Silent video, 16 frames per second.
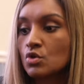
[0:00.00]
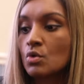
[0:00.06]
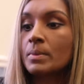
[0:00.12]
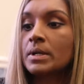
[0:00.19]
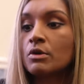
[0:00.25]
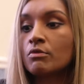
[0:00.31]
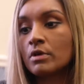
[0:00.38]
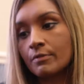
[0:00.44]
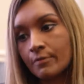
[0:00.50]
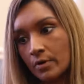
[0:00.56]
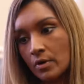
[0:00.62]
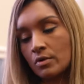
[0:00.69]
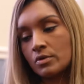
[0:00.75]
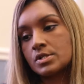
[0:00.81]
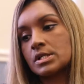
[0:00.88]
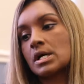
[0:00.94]
so many
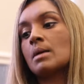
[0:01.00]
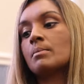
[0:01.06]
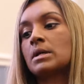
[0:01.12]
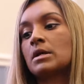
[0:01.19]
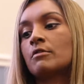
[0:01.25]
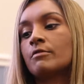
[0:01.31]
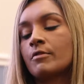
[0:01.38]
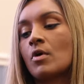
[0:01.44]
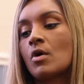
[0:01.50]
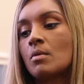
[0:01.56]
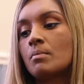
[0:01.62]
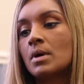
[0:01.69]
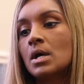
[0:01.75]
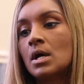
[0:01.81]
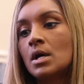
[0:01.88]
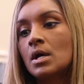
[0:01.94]
referrals coming
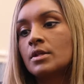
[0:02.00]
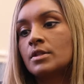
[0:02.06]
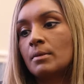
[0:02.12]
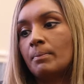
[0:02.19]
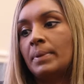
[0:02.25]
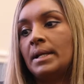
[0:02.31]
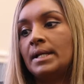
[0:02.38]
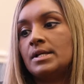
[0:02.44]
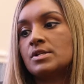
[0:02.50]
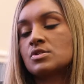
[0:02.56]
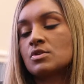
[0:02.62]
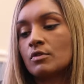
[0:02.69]
from the police.